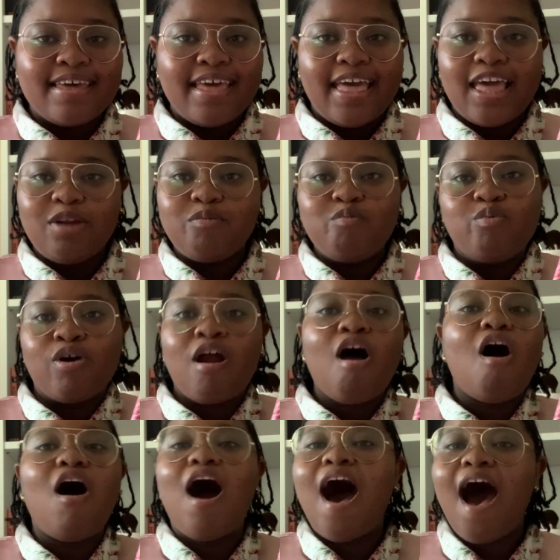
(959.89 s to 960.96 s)
And we're
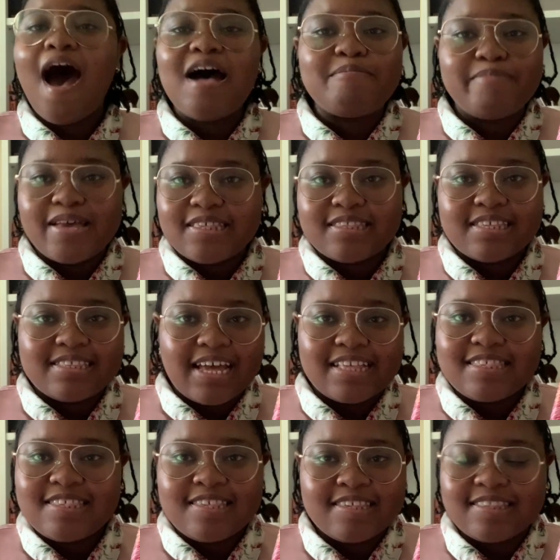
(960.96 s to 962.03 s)
all hot messes at
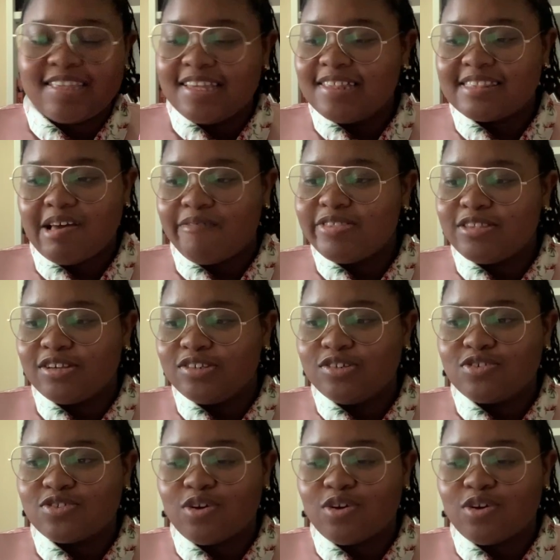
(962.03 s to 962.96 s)
16, 17 years